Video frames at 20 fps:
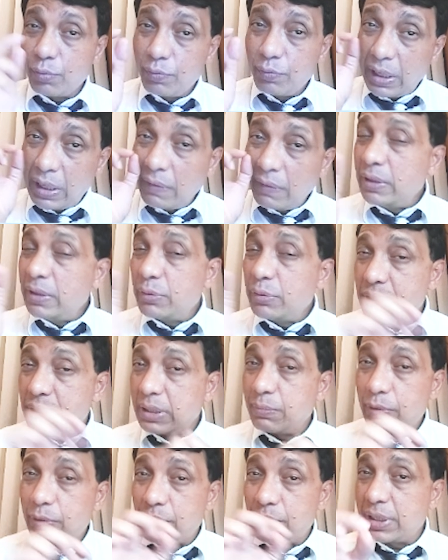whenever you
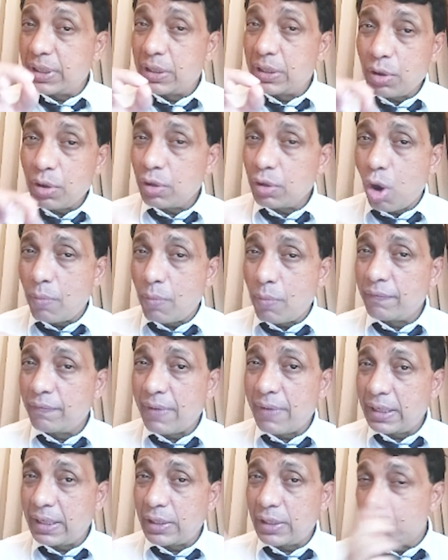see, because they're not a common
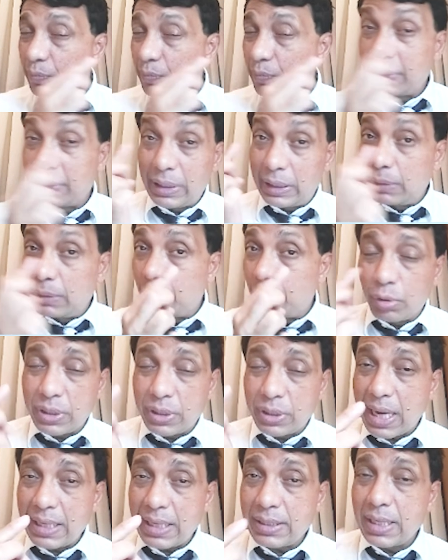findings, particularly
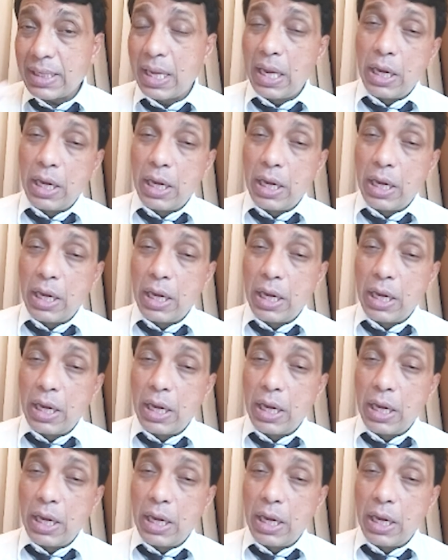both eyes,